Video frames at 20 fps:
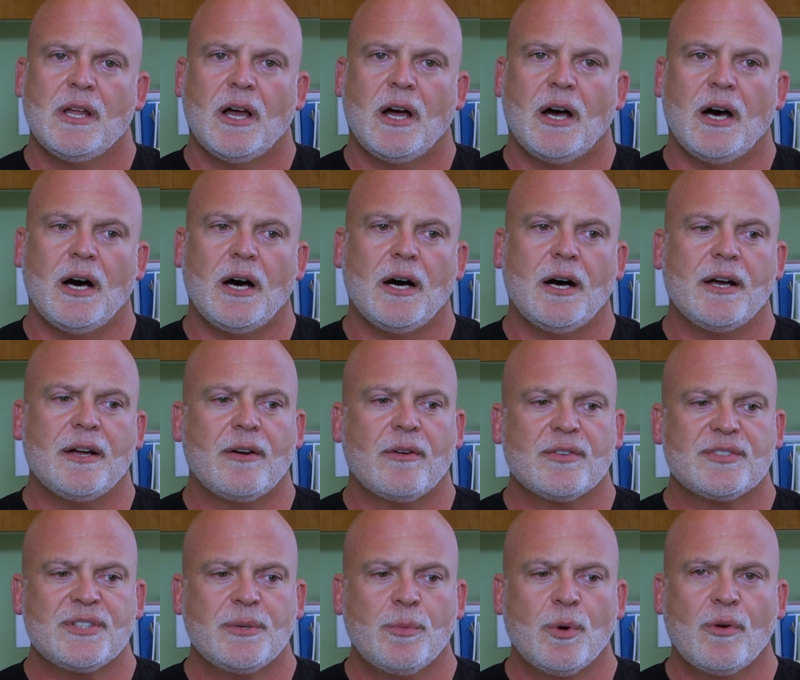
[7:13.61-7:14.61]

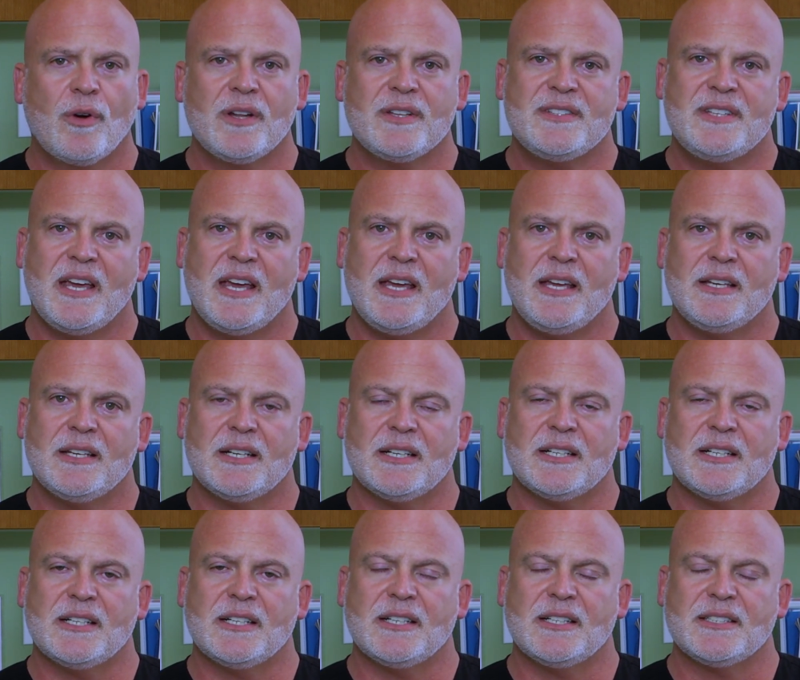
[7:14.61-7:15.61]
Somewhere on day
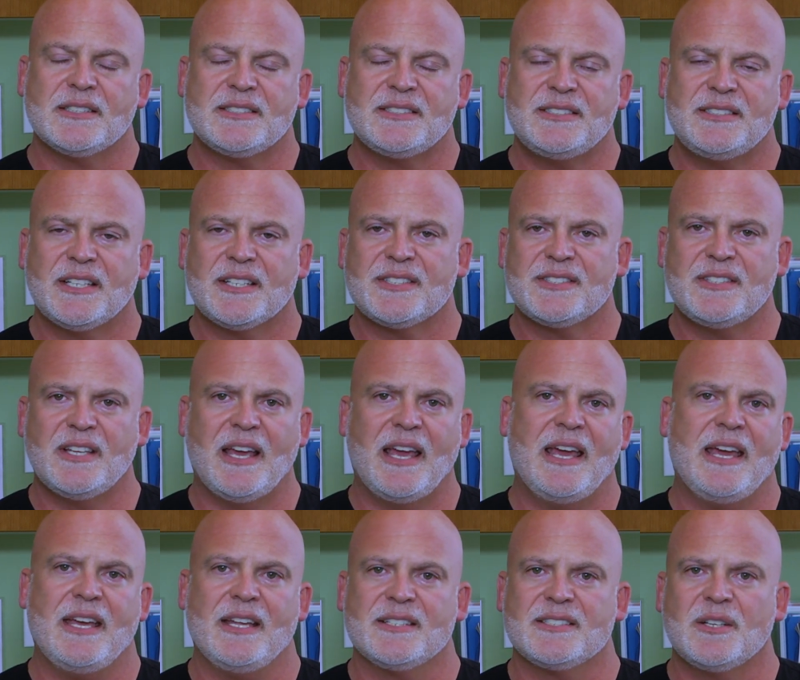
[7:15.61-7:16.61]
6 to
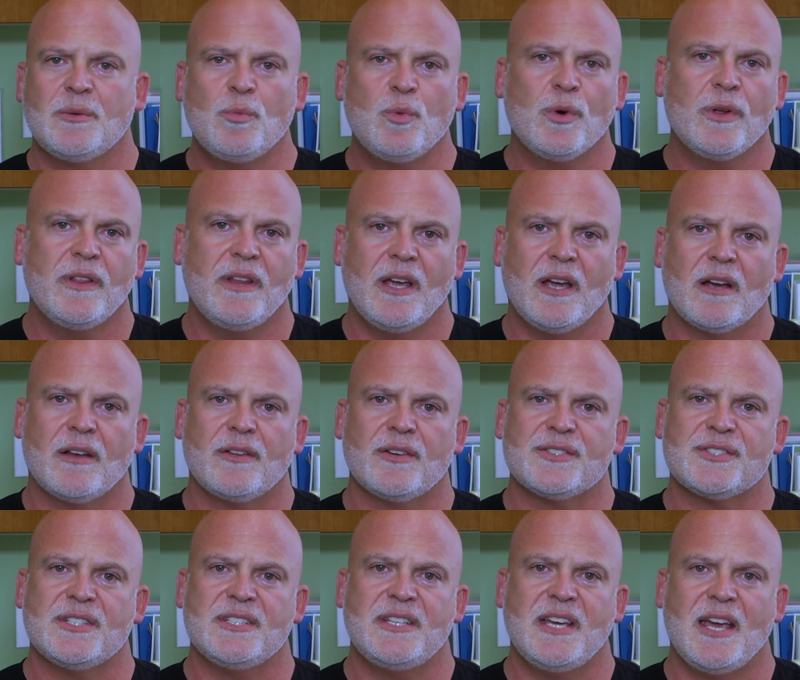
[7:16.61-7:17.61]
8, somewhere in
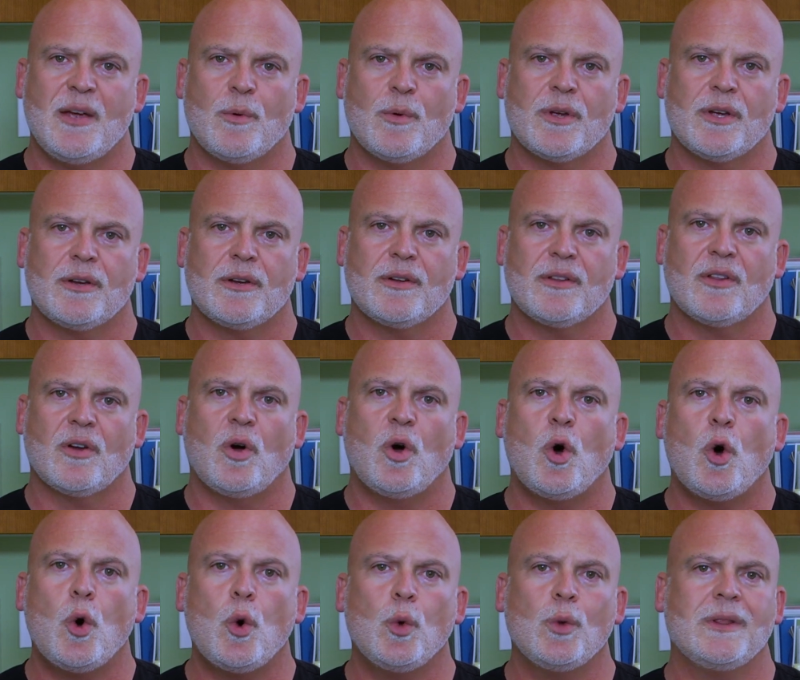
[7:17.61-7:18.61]
there's a day where the
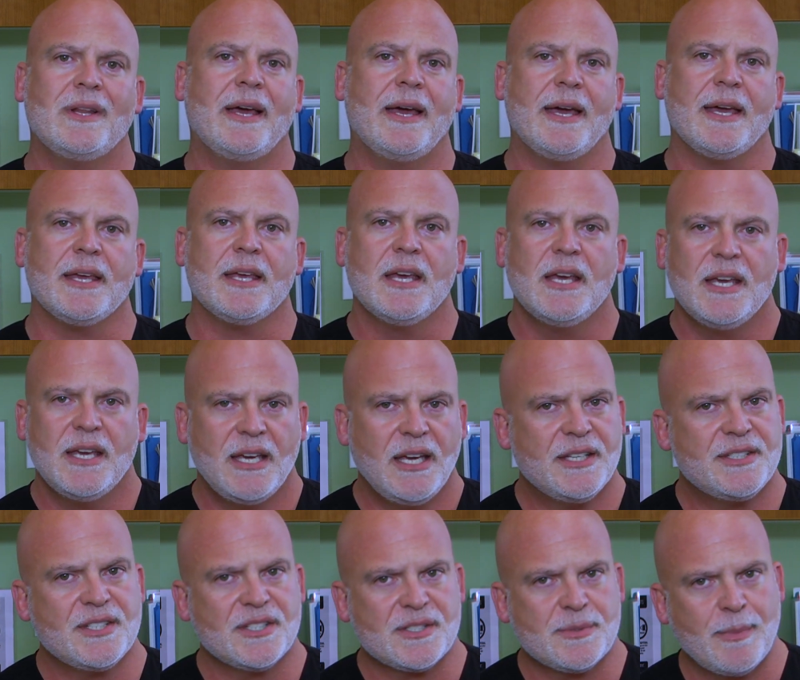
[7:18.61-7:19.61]
whole leg
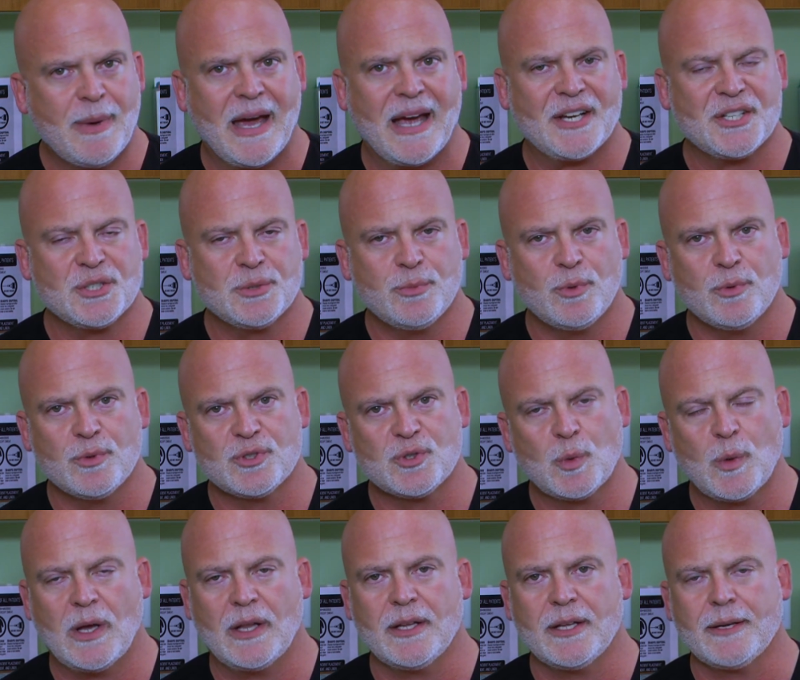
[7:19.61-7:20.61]
hits its maximal
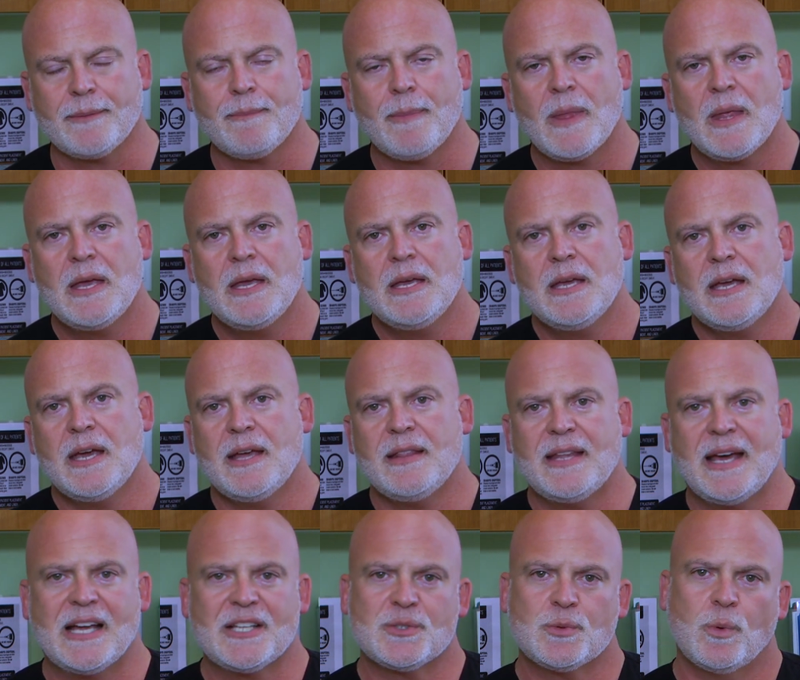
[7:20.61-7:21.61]
swelling. And
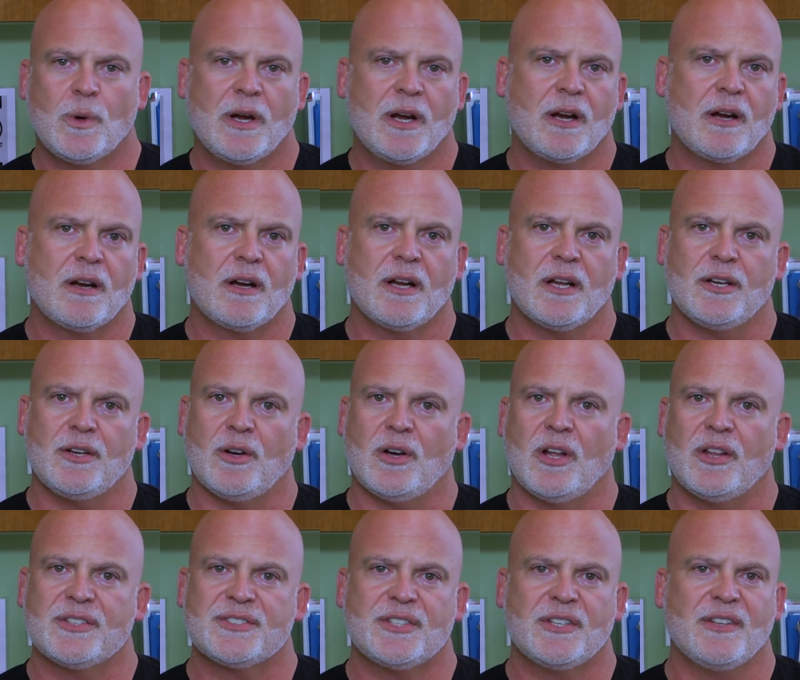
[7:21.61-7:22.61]
that's where,
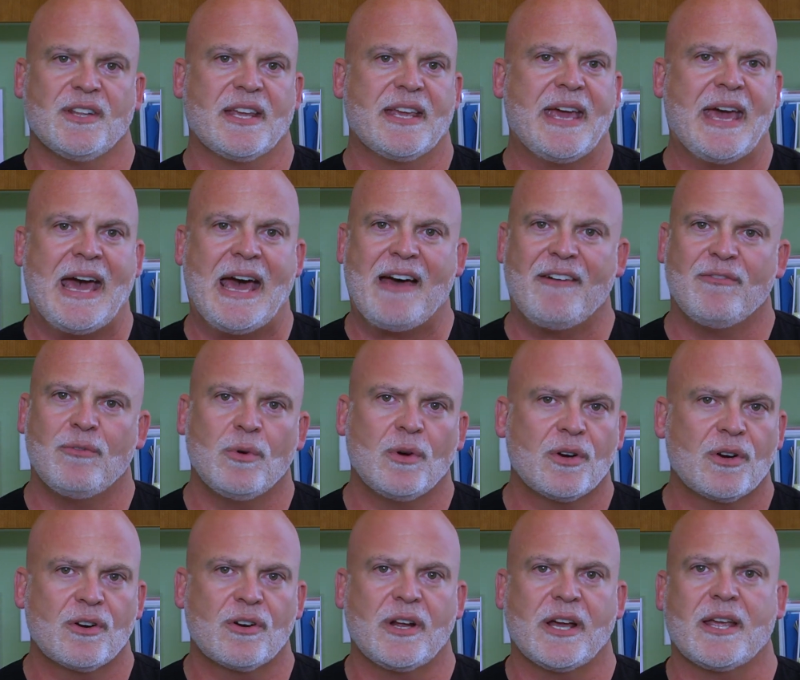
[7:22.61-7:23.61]
all of a sudden the calf will
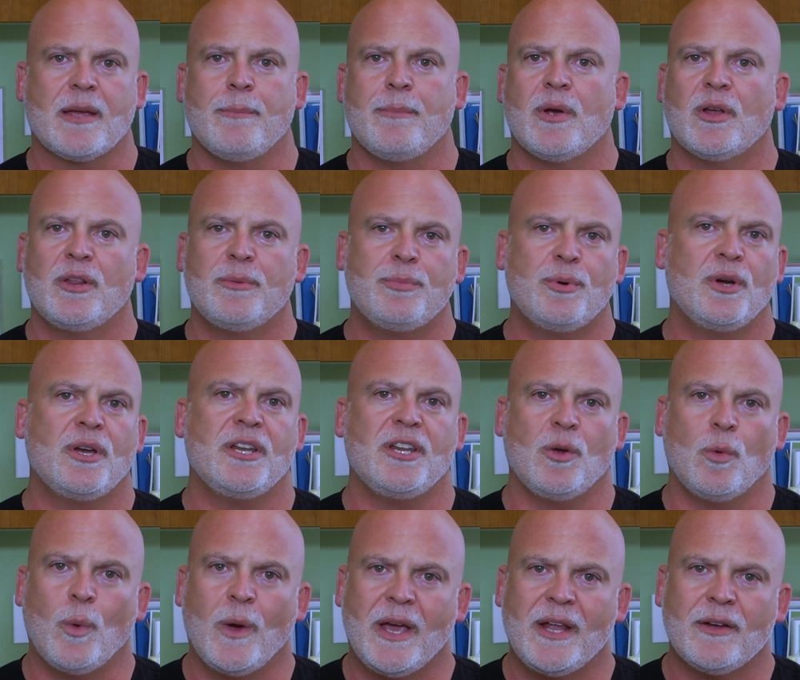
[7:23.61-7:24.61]
hurt. I can barely put any
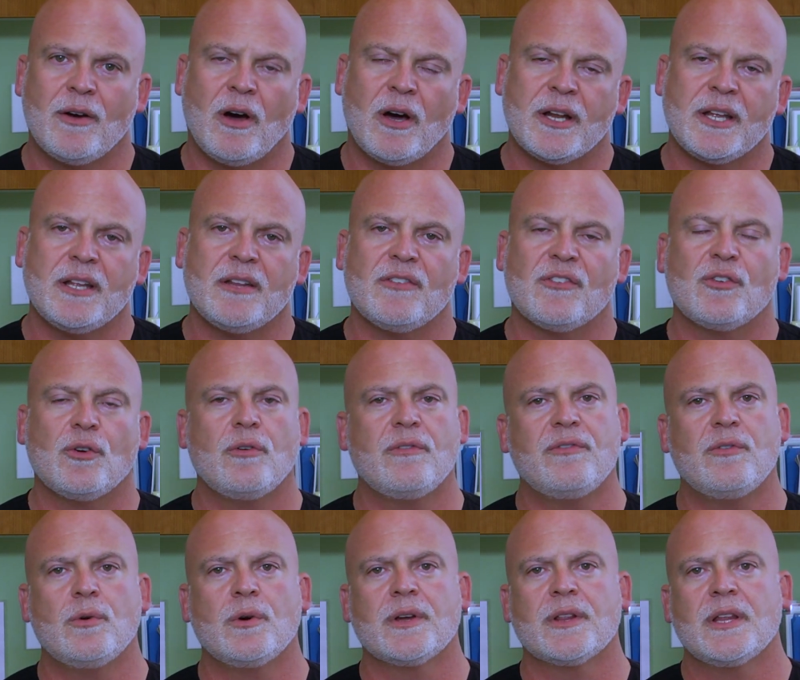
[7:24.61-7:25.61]
weight on it and so
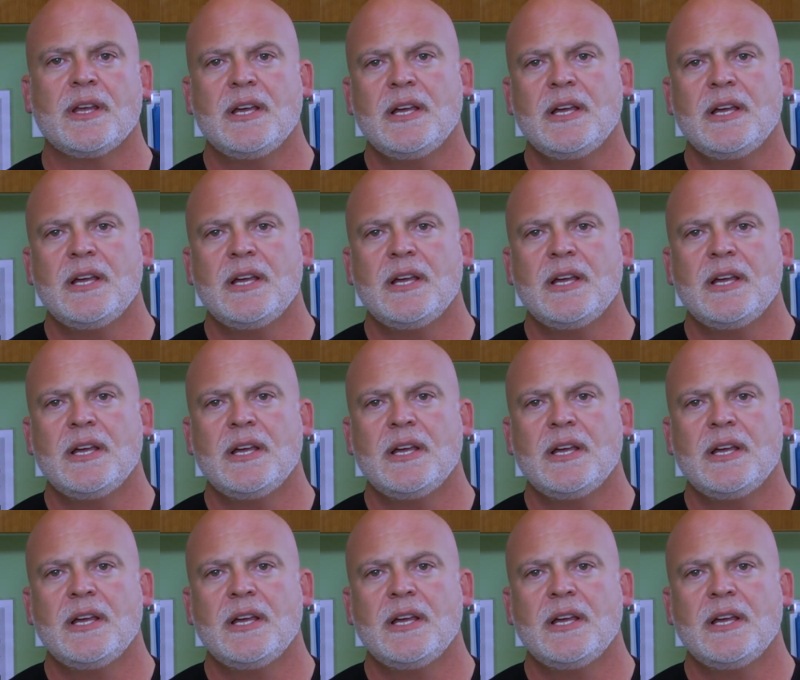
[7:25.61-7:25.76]
forth.